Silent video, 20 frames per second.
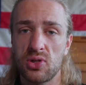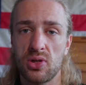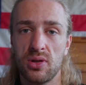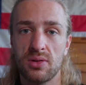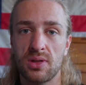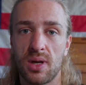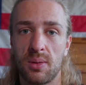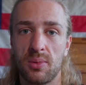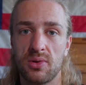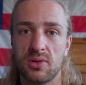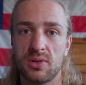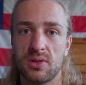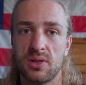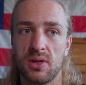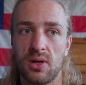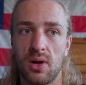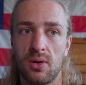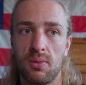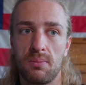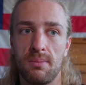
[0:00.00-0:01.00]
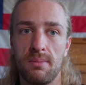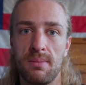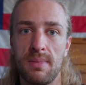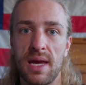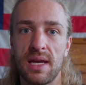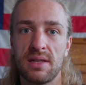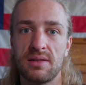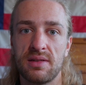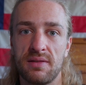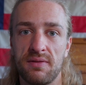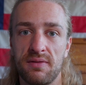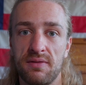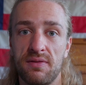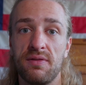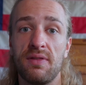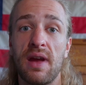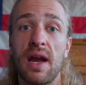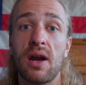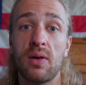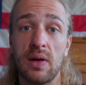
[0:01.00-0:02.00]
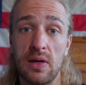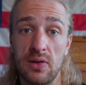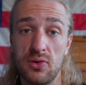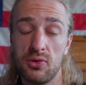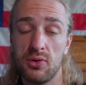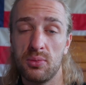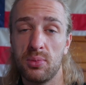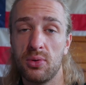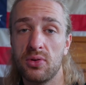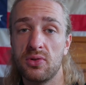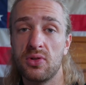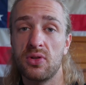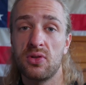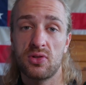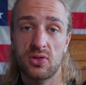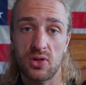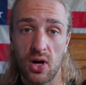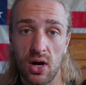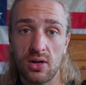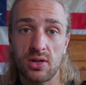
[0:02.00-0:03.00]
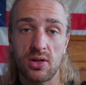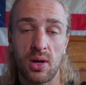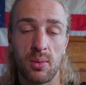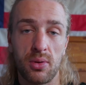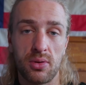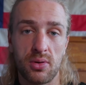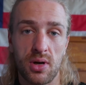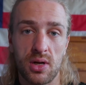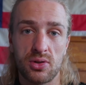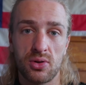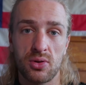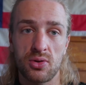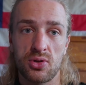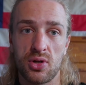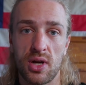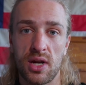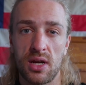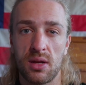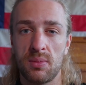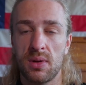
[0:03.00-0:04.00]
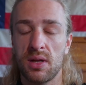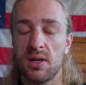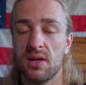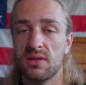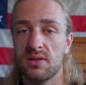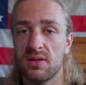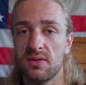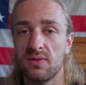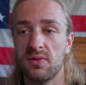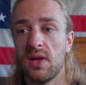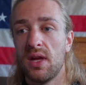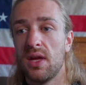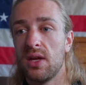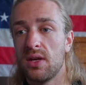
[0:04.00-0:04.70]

shoes almost, you know, makes it very doable to start double threshold training because of,